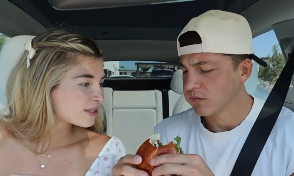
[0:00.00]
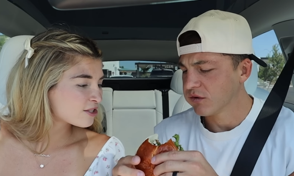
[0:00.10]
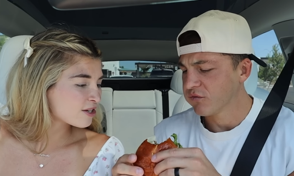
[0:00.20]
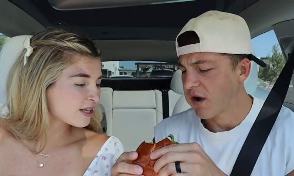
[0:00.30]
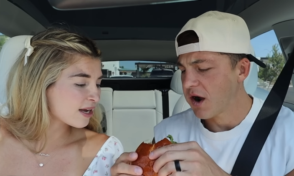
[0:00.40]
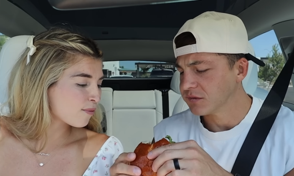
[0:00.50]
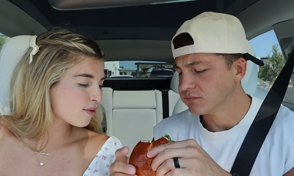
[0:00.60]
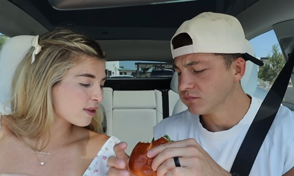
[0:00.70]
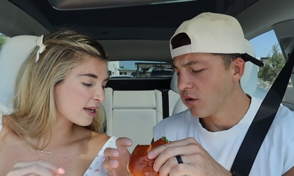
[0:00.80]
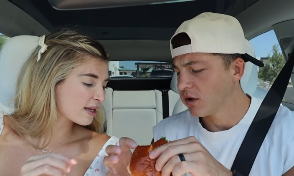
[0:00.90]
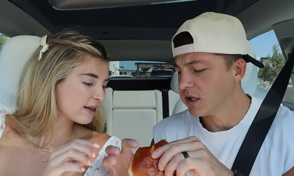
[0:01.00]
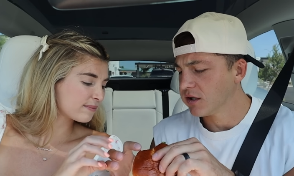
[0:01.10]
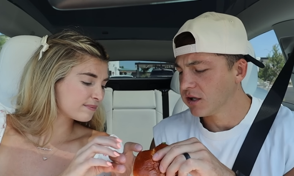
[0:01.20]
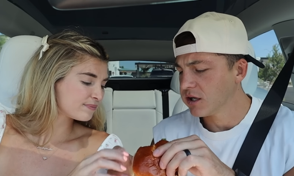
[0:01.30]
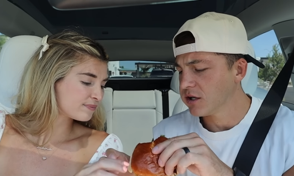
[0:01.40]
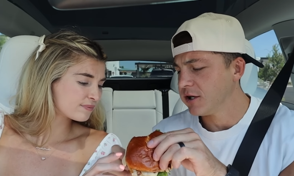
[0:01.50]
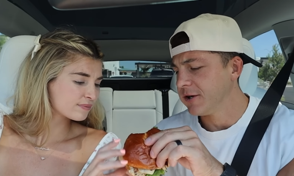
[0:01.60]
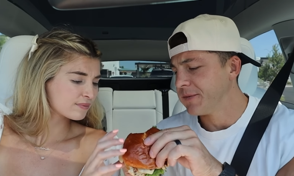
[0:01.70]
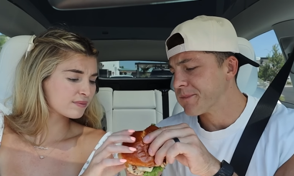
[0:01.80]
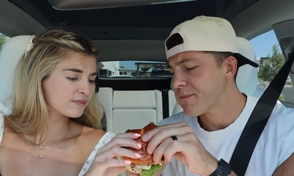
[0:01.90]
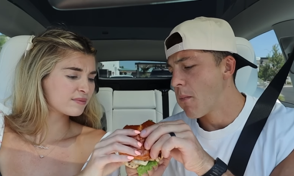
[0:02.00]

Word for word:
Speaker 1: Is there anything fire. I won't like in it? Good, good in here.